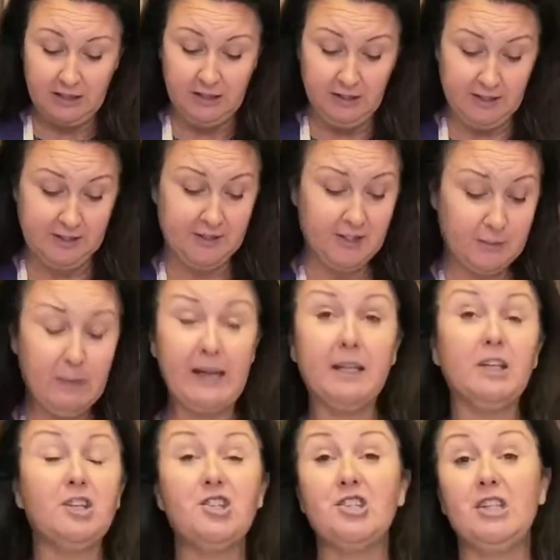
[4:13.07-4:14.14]
And yes, this
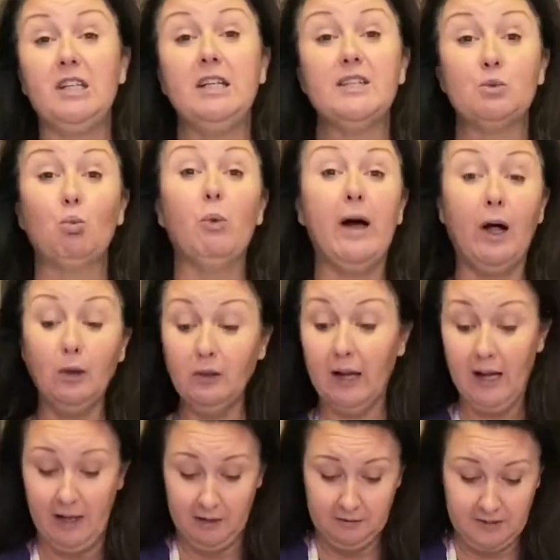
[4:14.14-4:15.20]
baking sheet is well
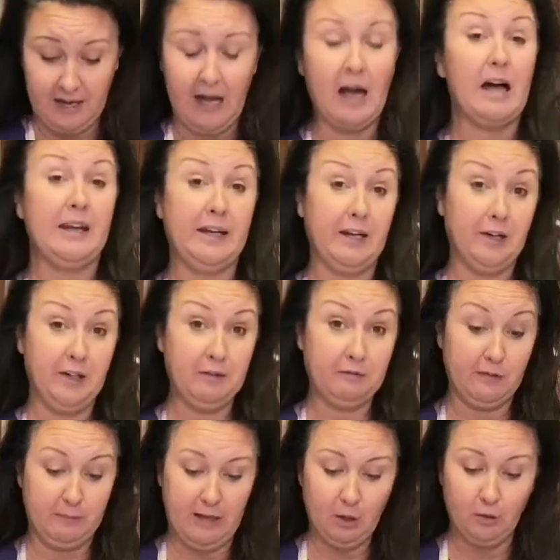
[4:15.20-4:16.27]
loved. I inherited it
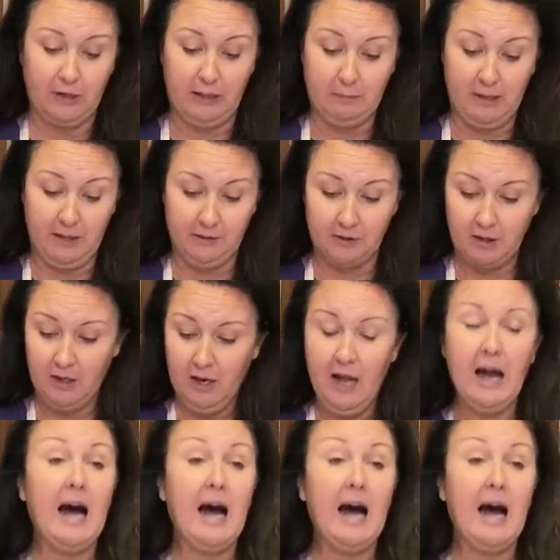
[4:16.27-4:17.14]
from my grandmother.